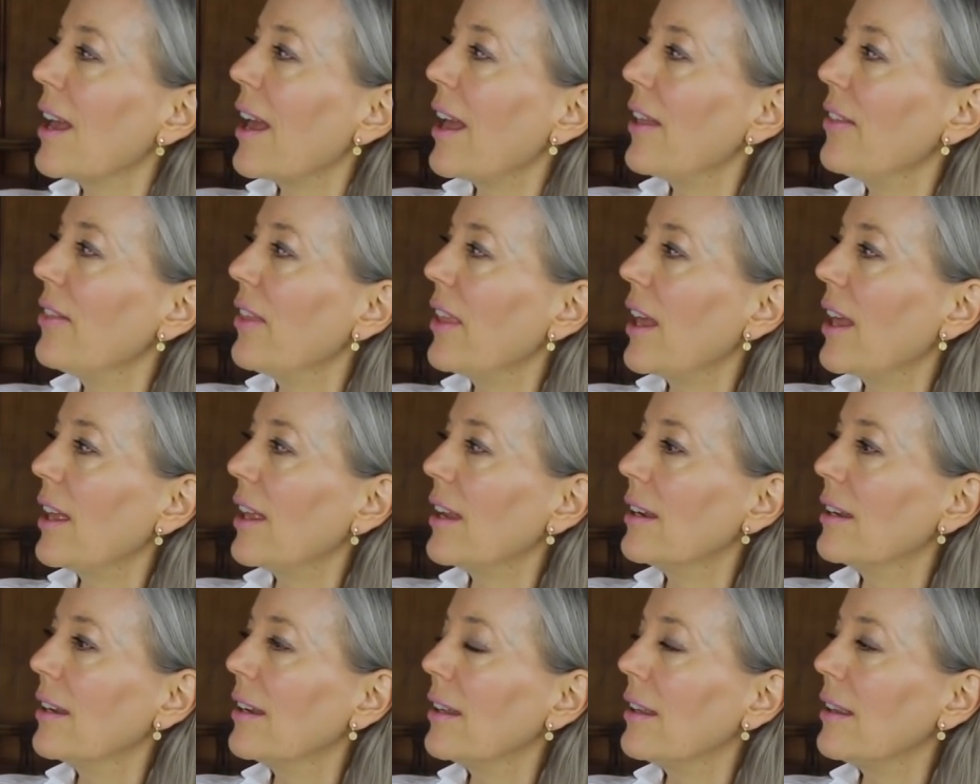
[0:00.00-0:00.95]
And
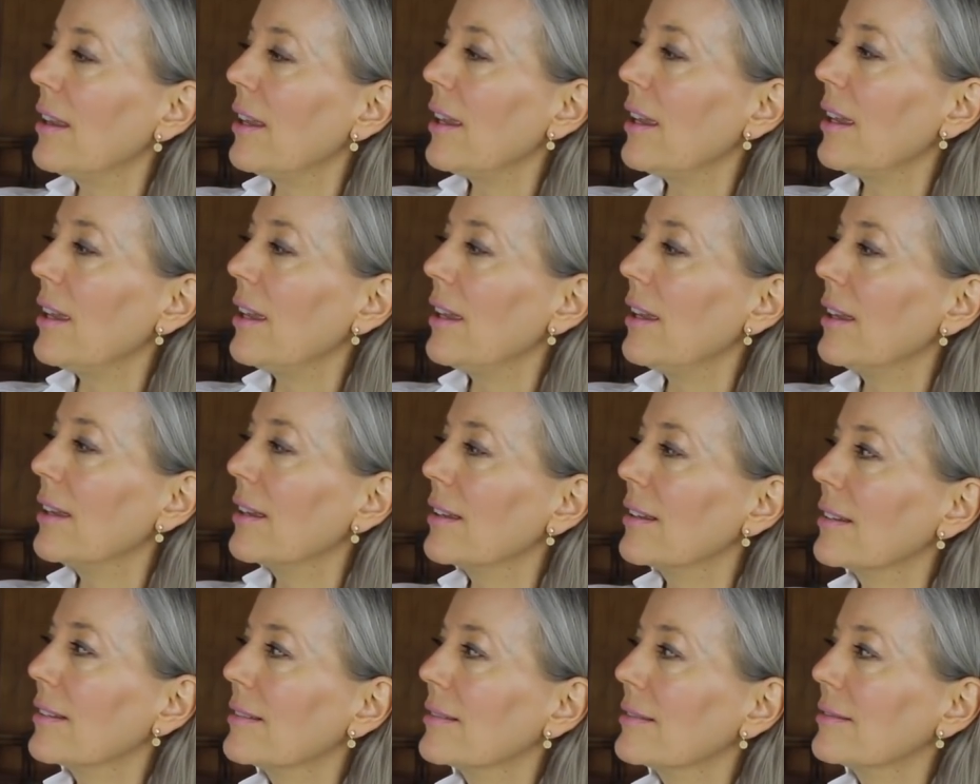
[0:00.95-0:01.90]
then the
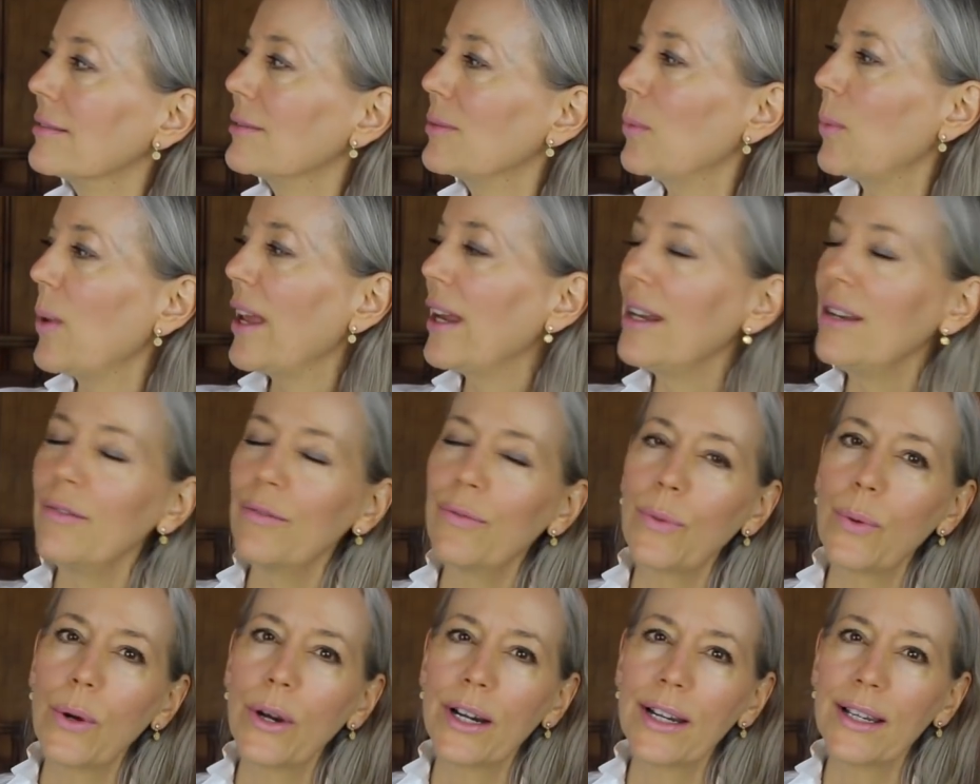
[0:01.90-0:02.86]
waiting
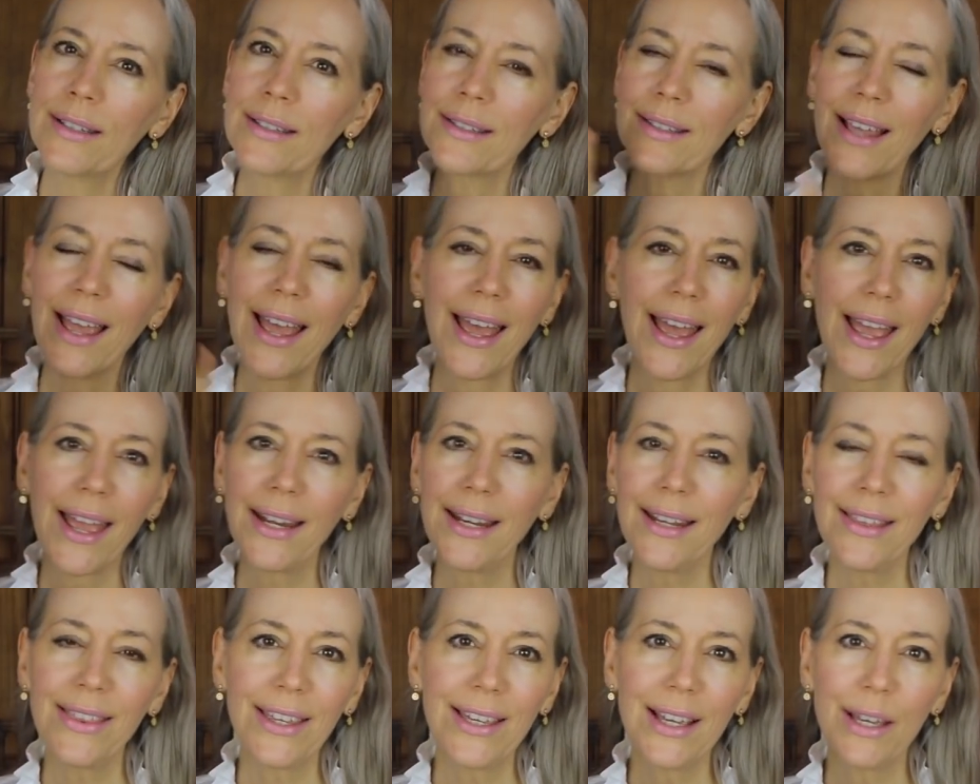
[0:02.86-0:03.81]
for is
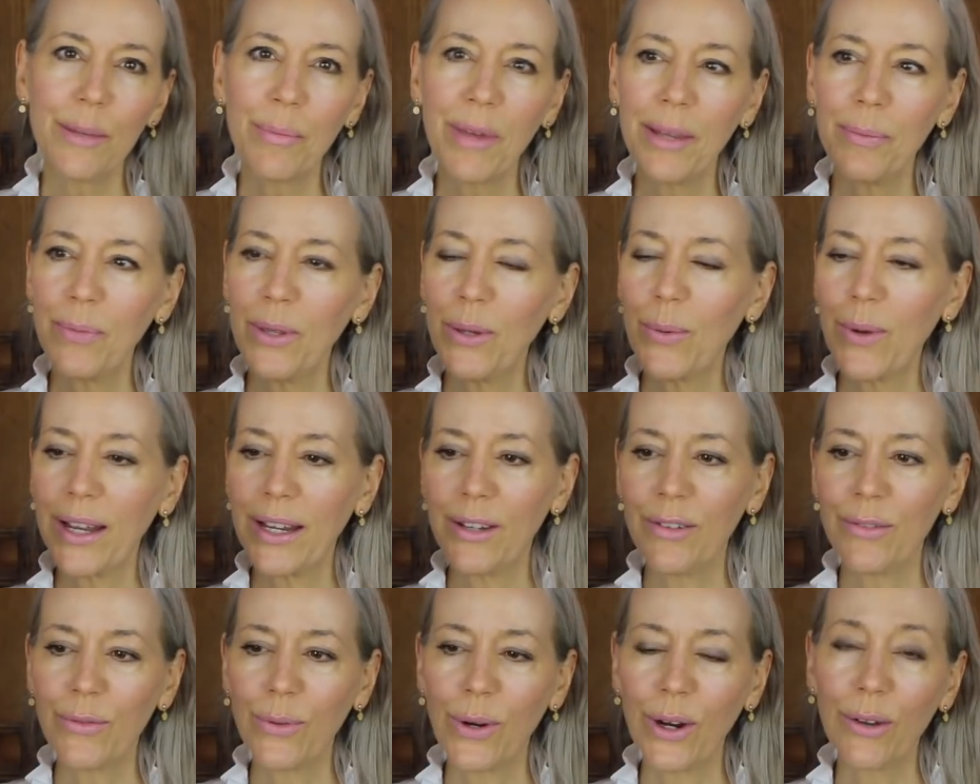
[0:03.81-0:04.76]
anything I might be
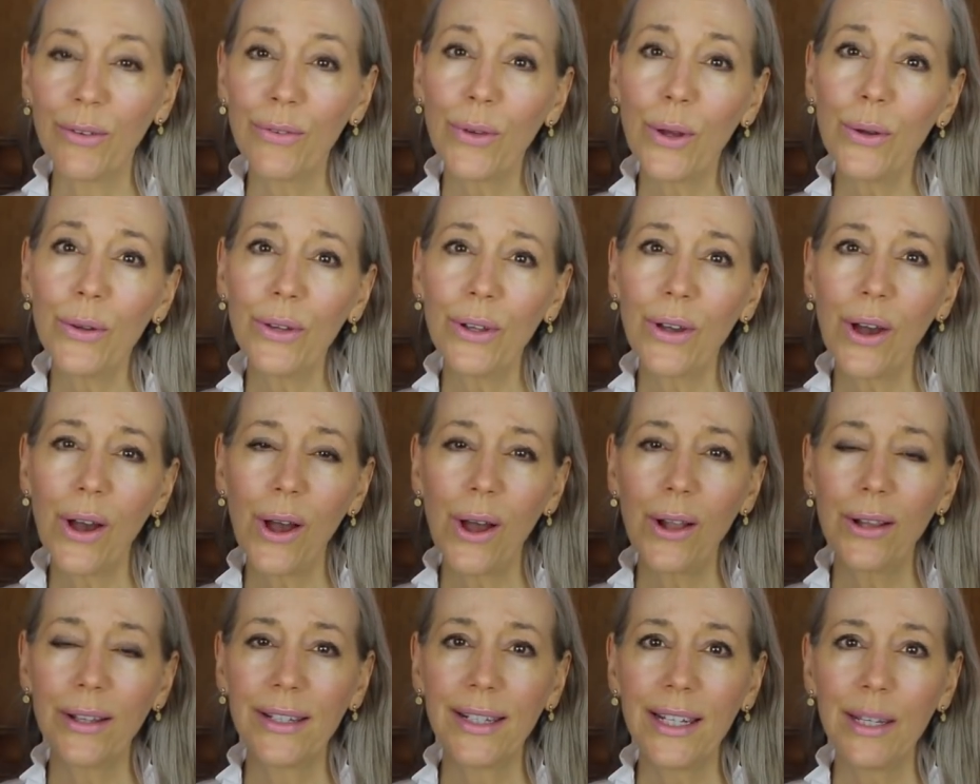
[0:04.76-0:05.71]
waiting for a phone
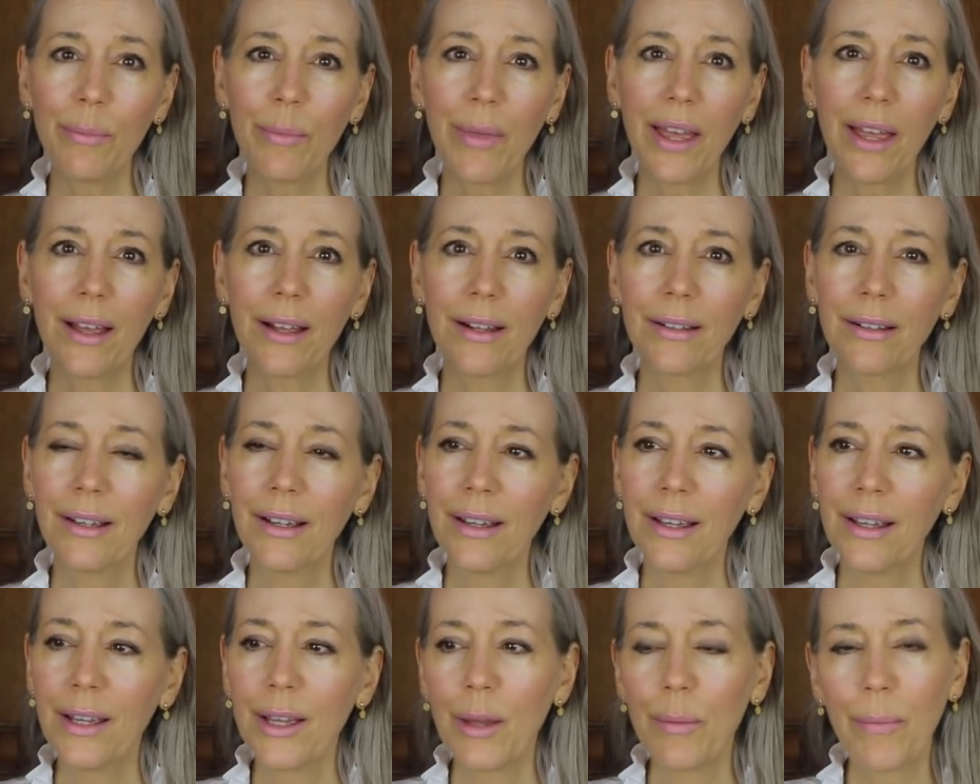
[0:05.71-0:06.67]
call, an email,
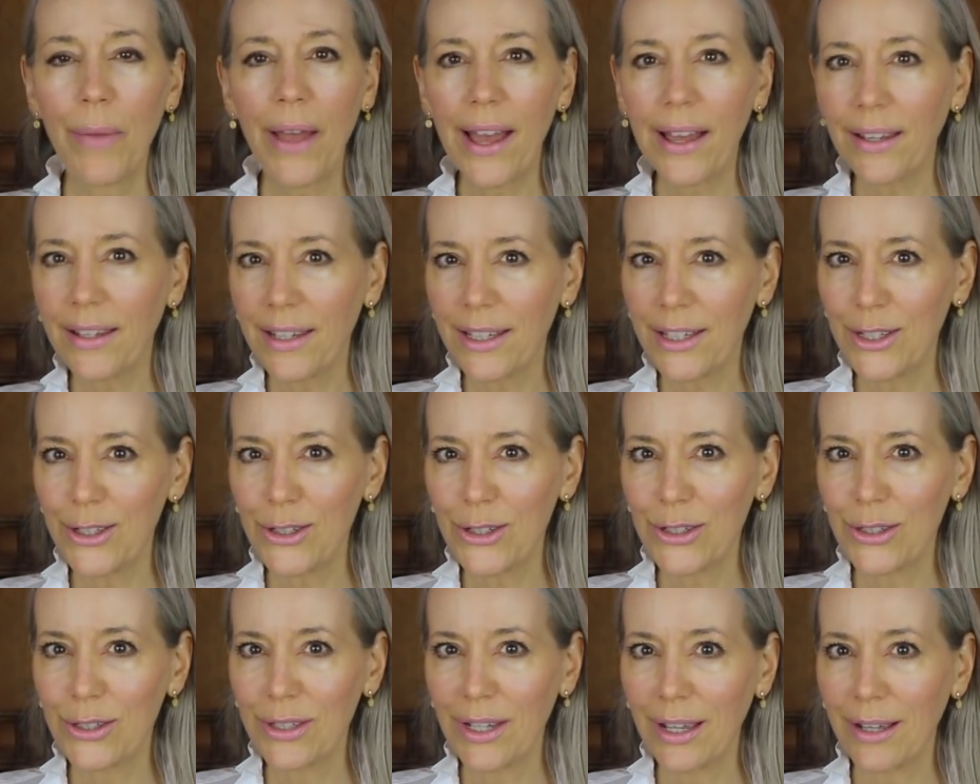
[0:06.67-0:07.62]

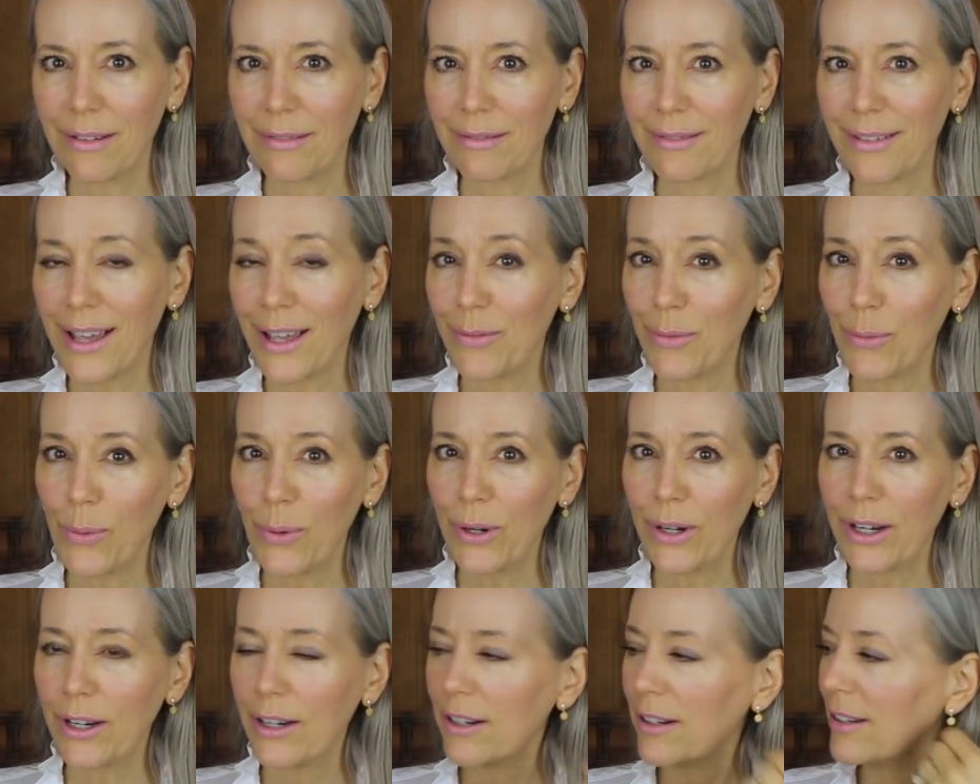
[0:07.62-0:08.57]
package that I've
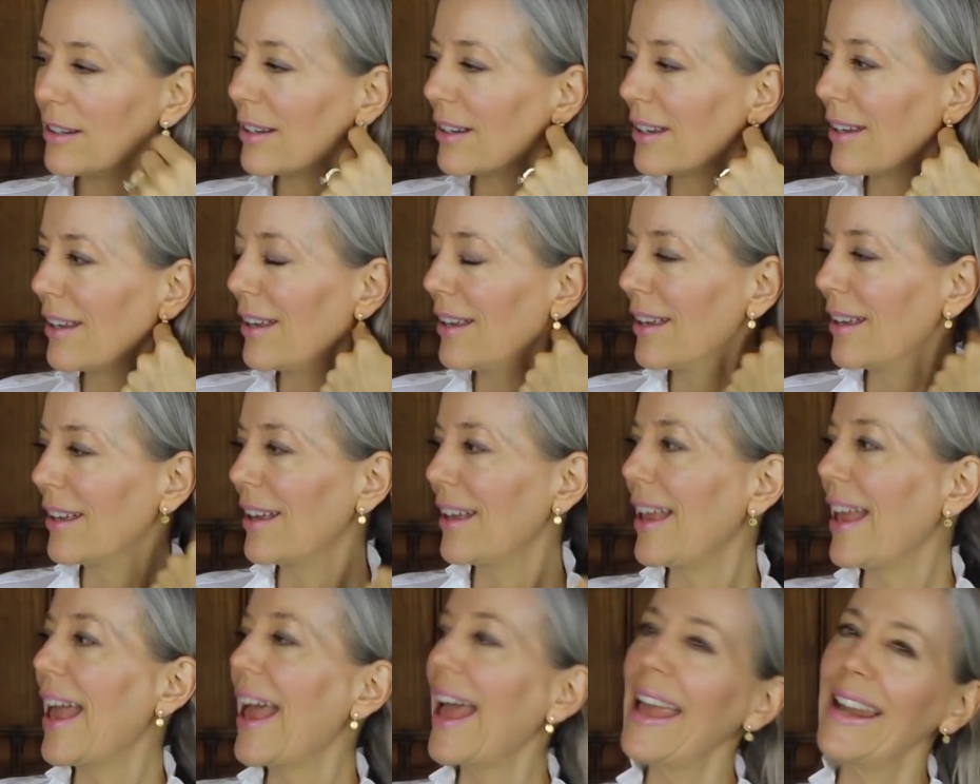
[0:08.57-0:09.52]
ordered,
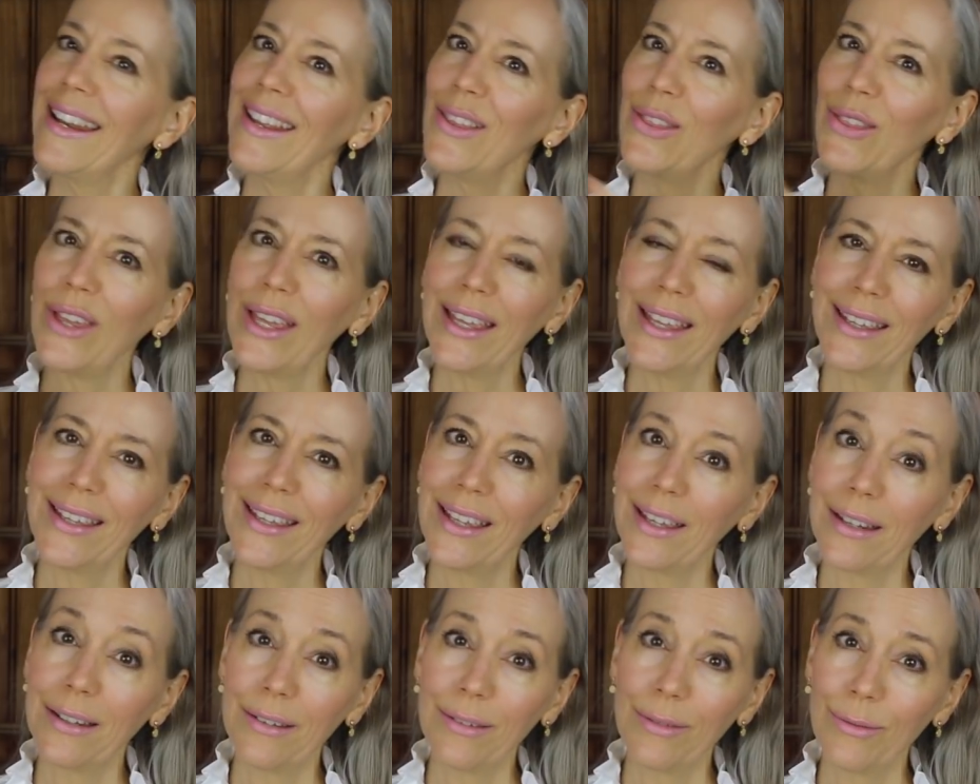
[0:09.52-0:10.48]
anything
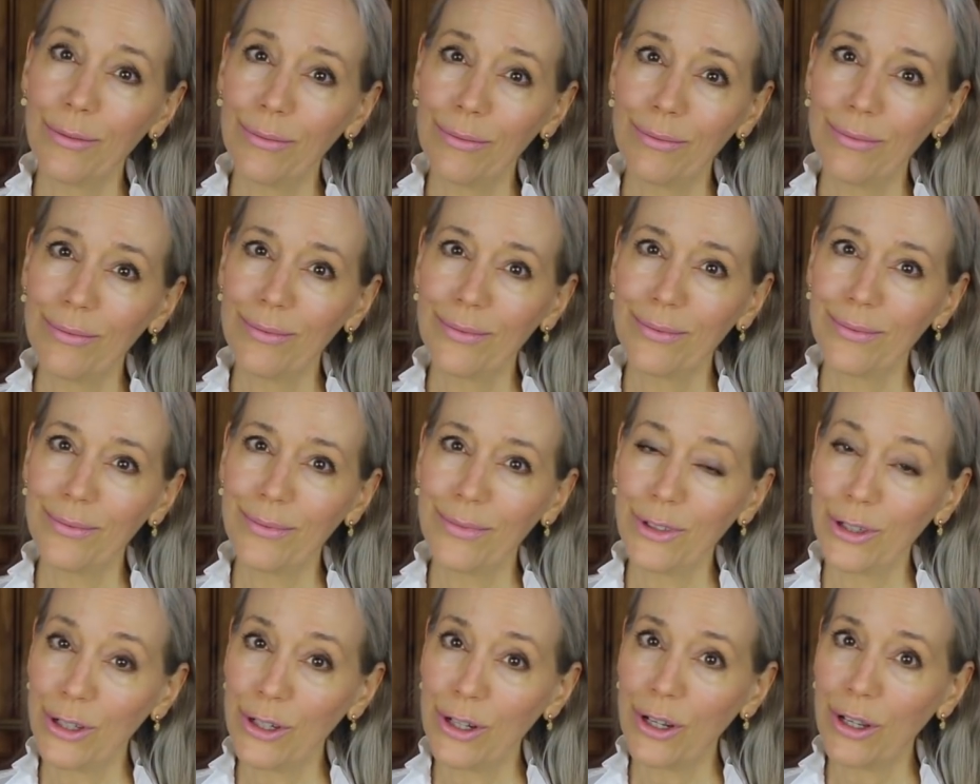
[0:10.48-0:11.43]
can,
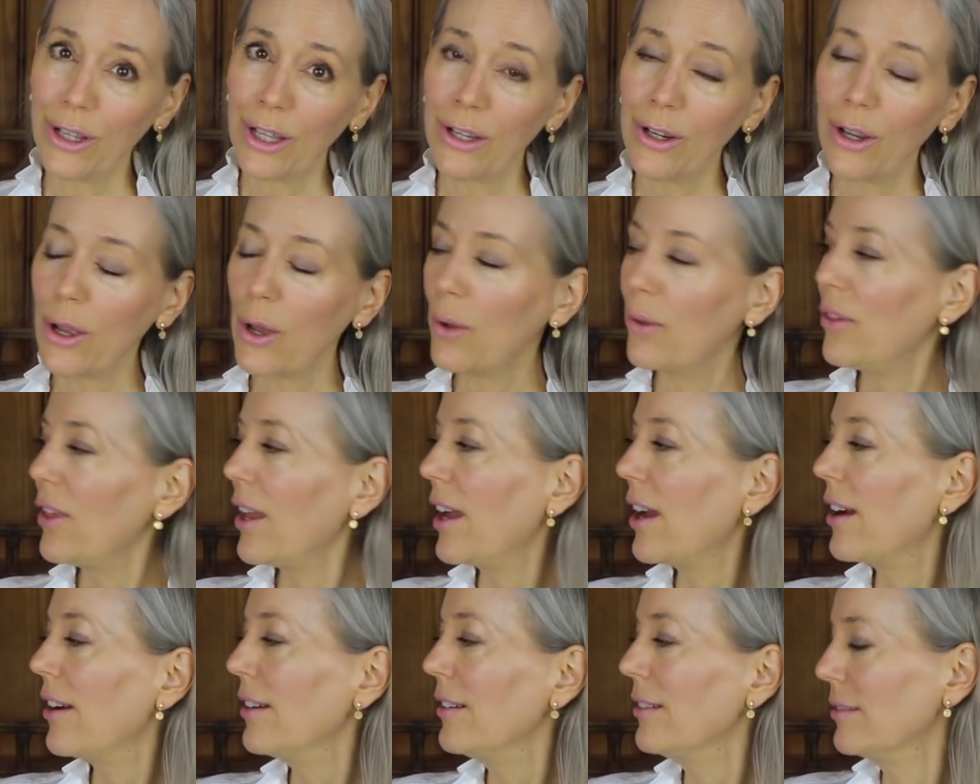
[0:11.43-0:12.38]
to, can go
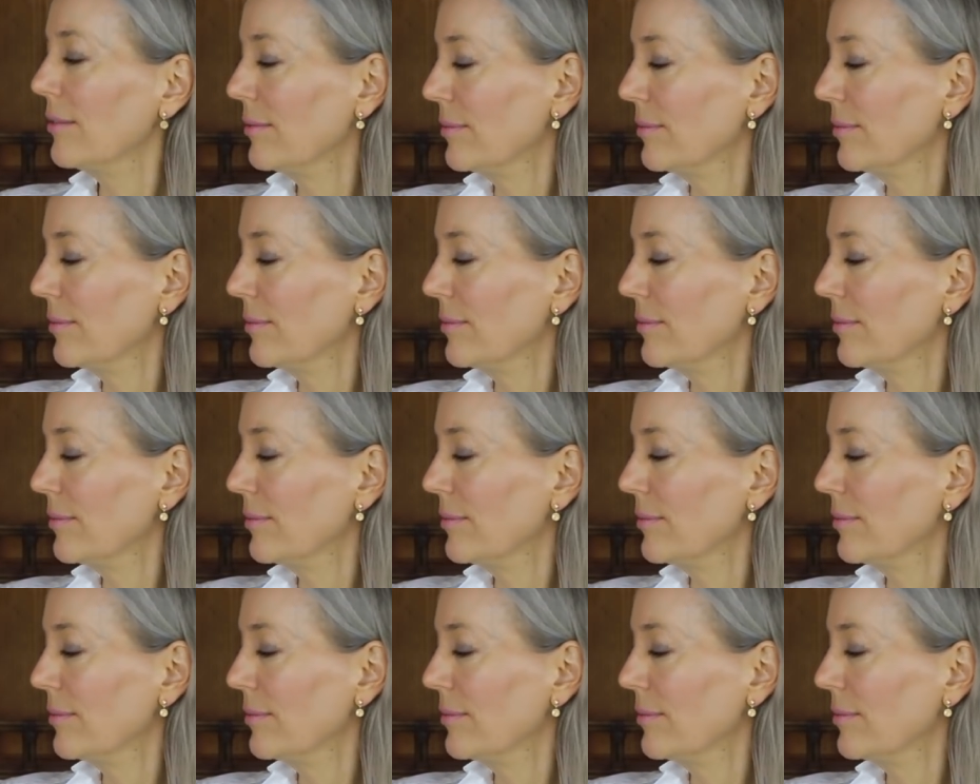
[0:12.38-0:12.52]
there.